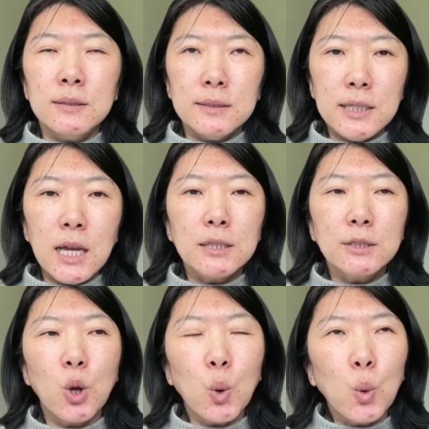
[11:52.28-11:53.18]
Yeah,
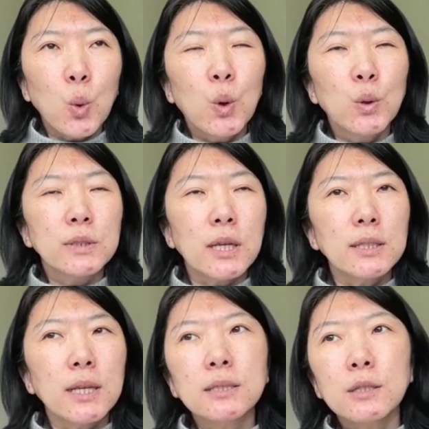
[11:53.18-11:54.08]
so
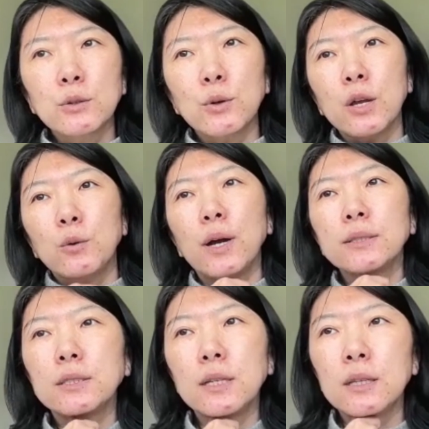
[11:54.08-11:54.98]
that's a great
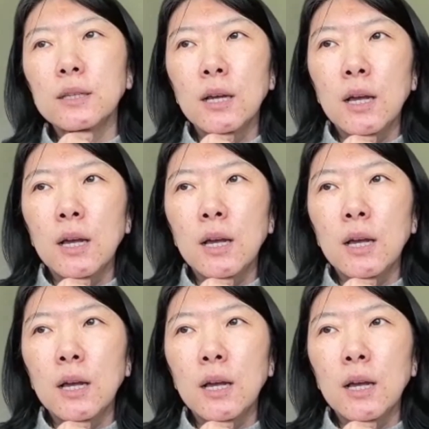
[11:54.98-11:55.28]
question.